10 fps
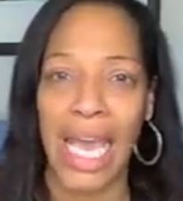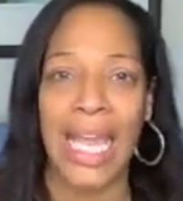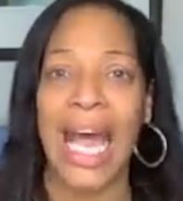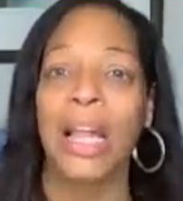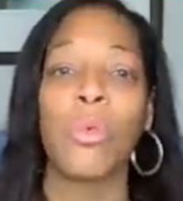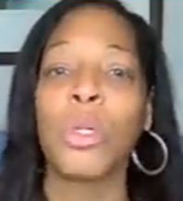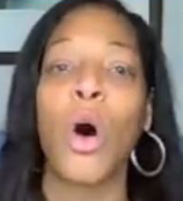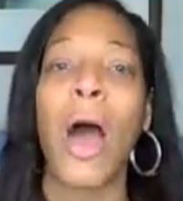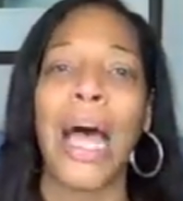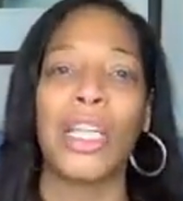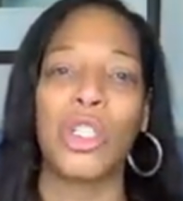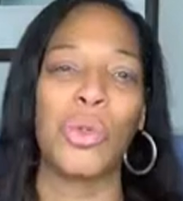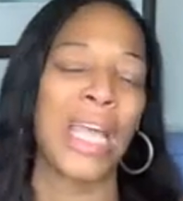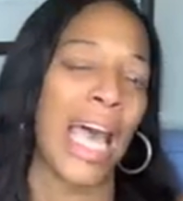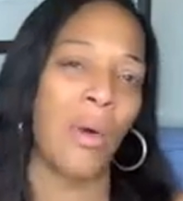And I don't know how to do
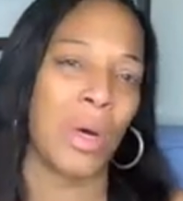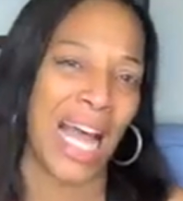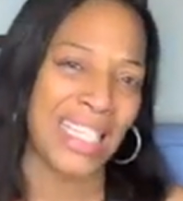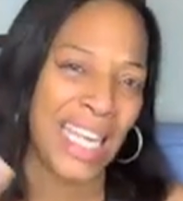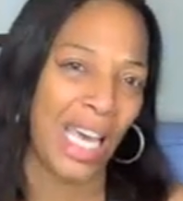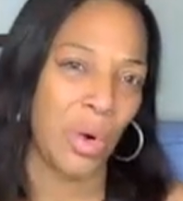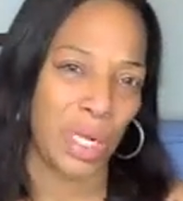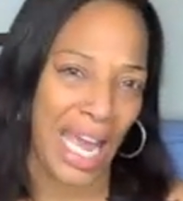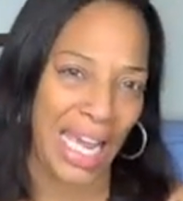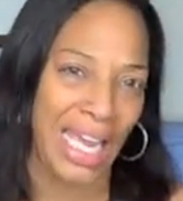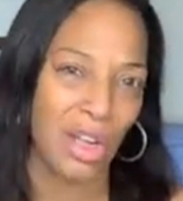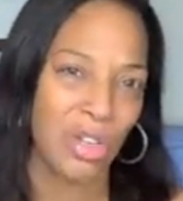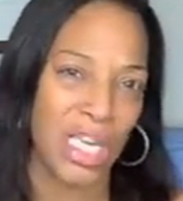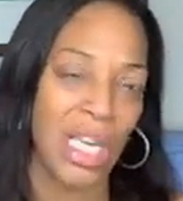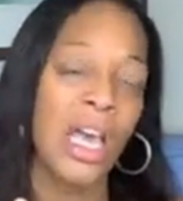that. And when I take on that
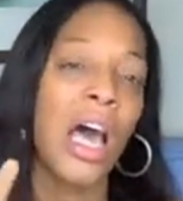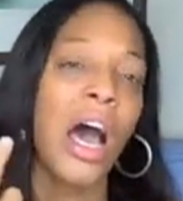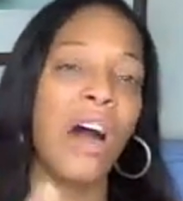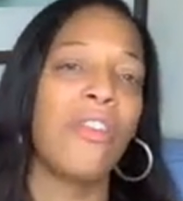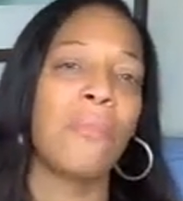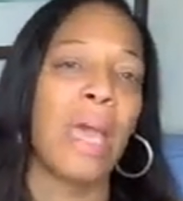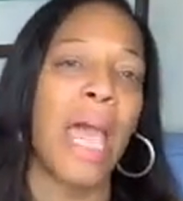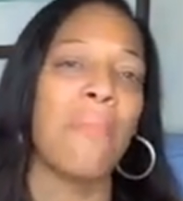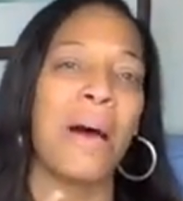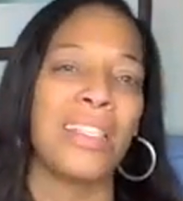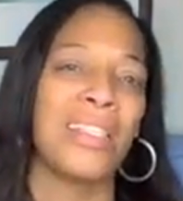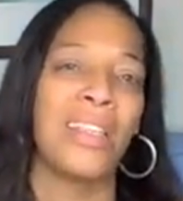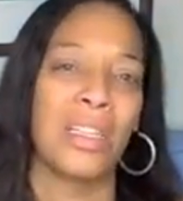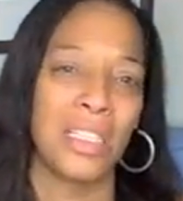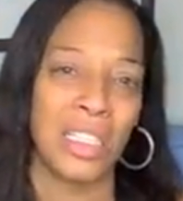energy of a man, my
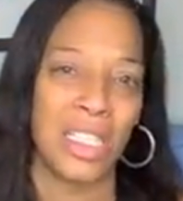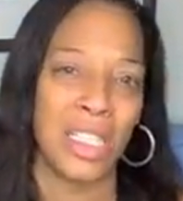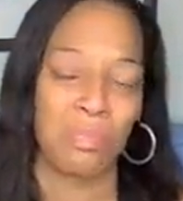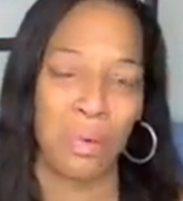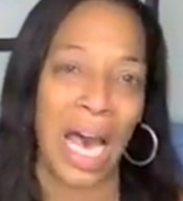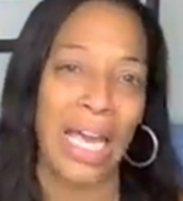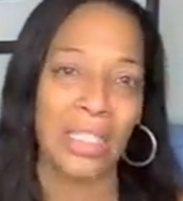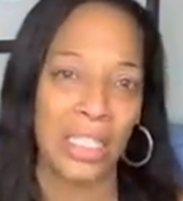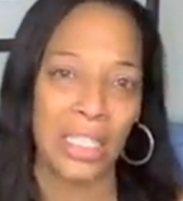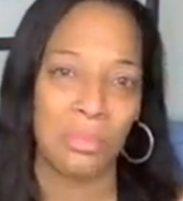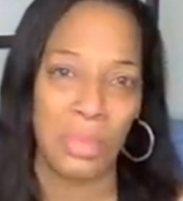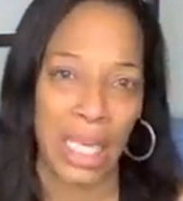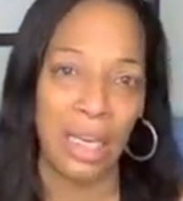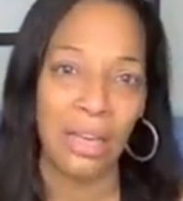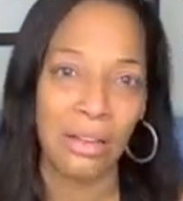son despises
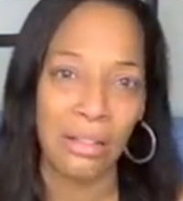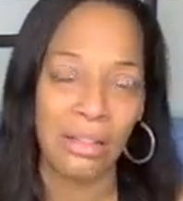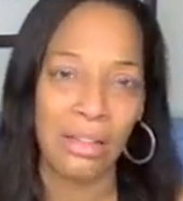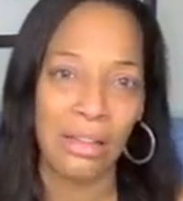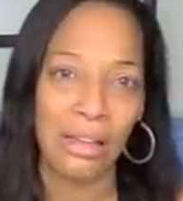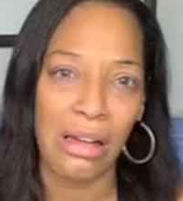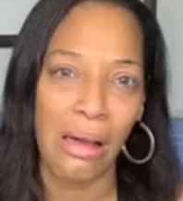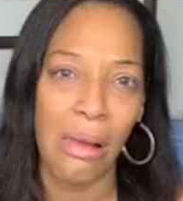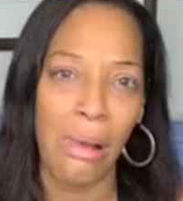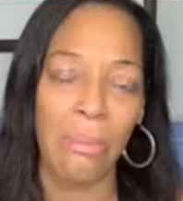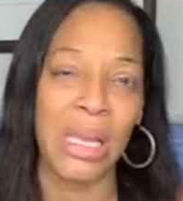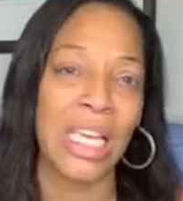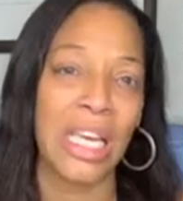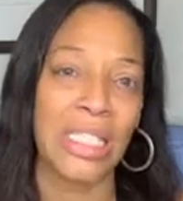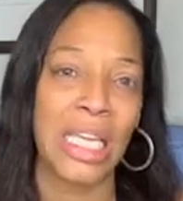me.
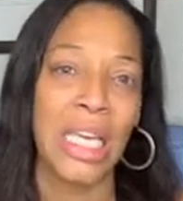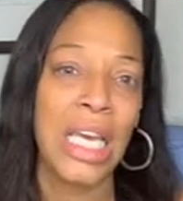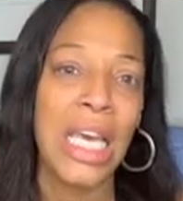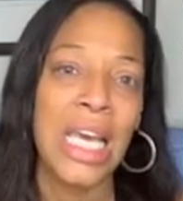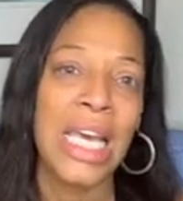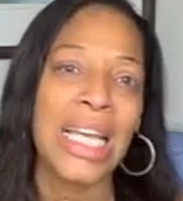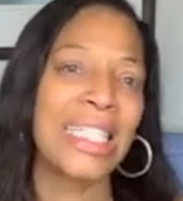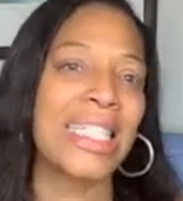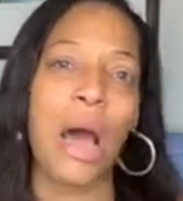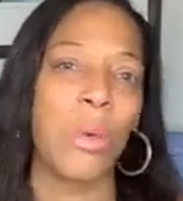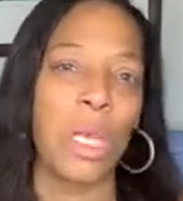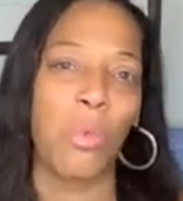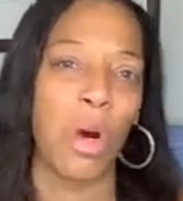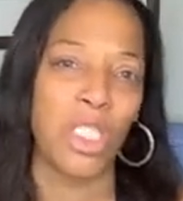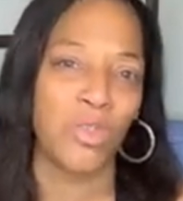Because that's not what he
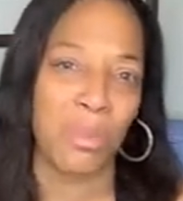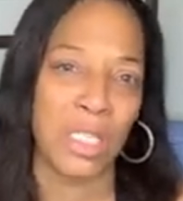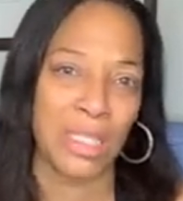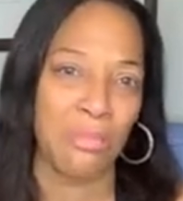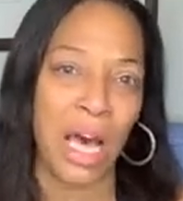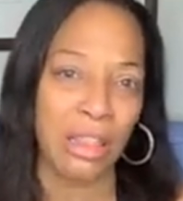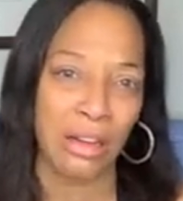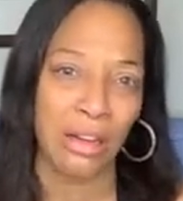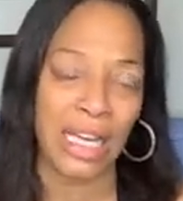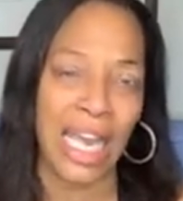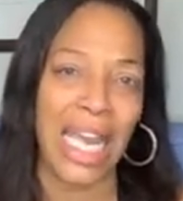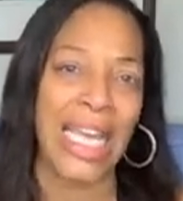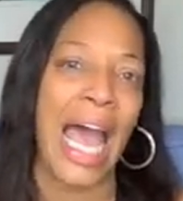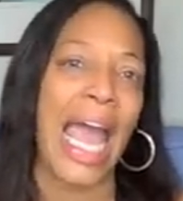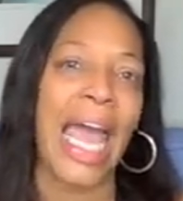wants from his mother.
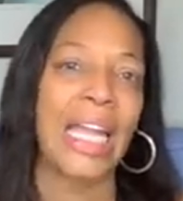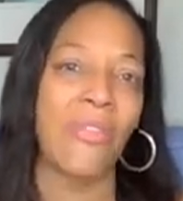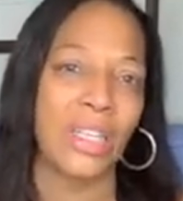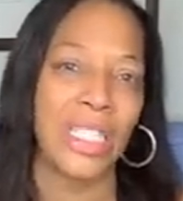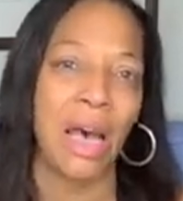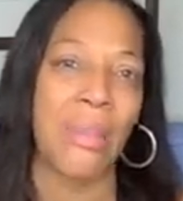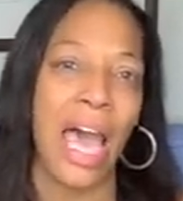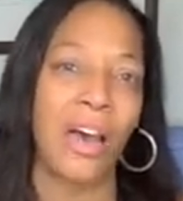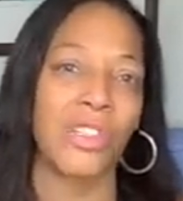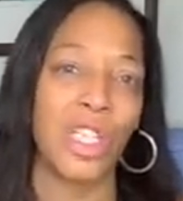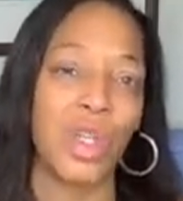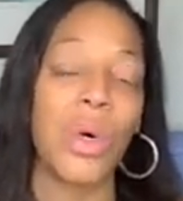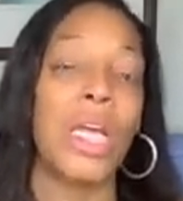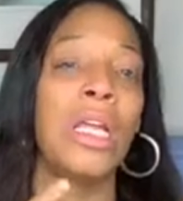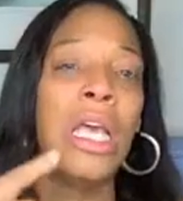And I hate every time I have to do
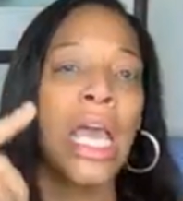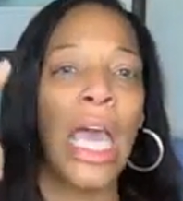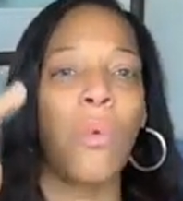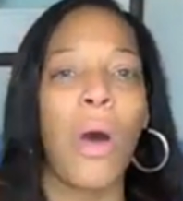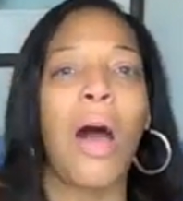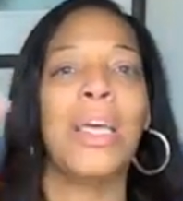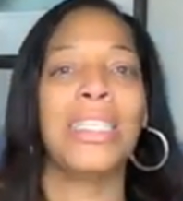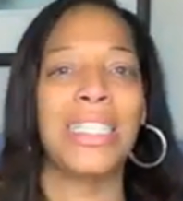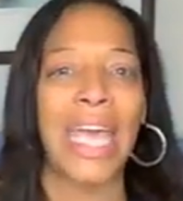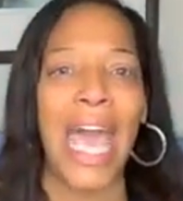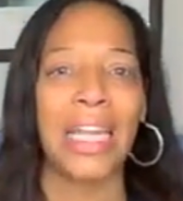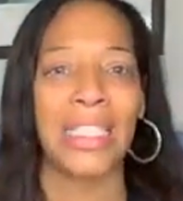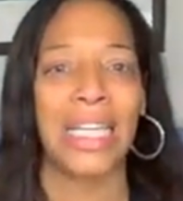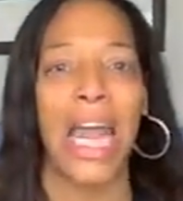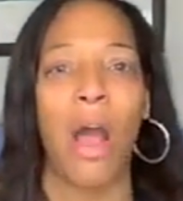it. And while his dad
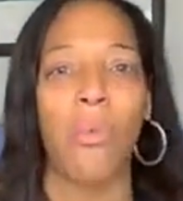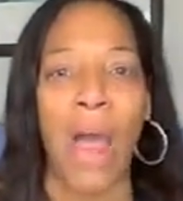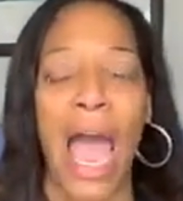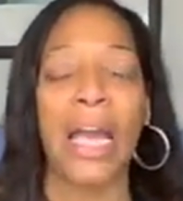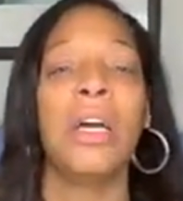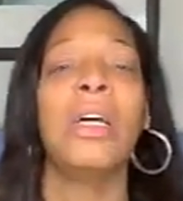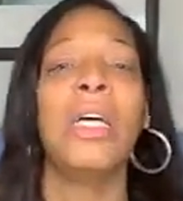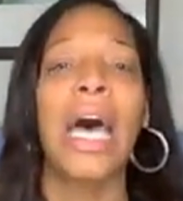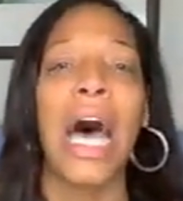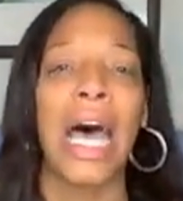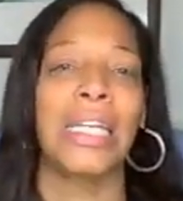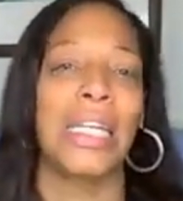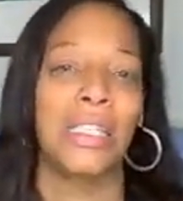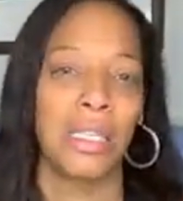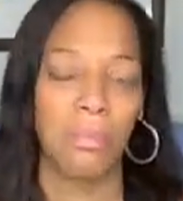is in Iraq, I
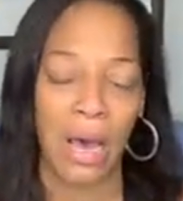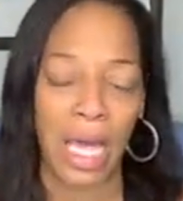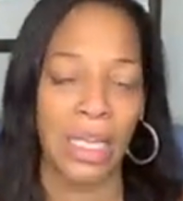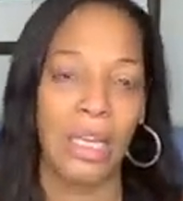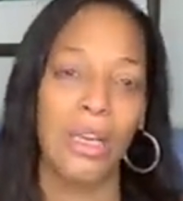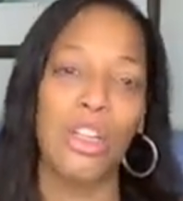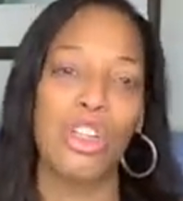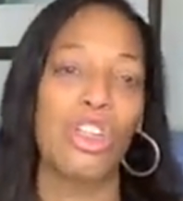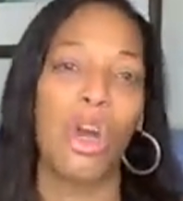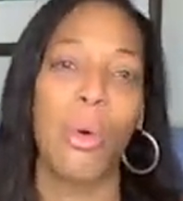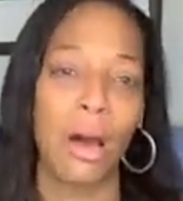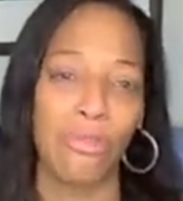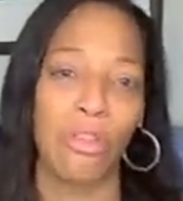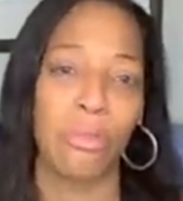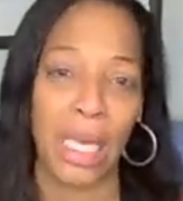need somebody to show up
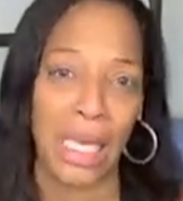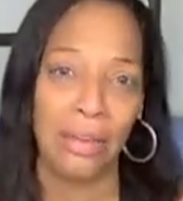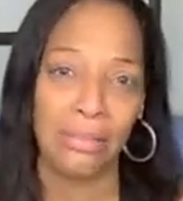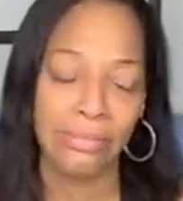for me.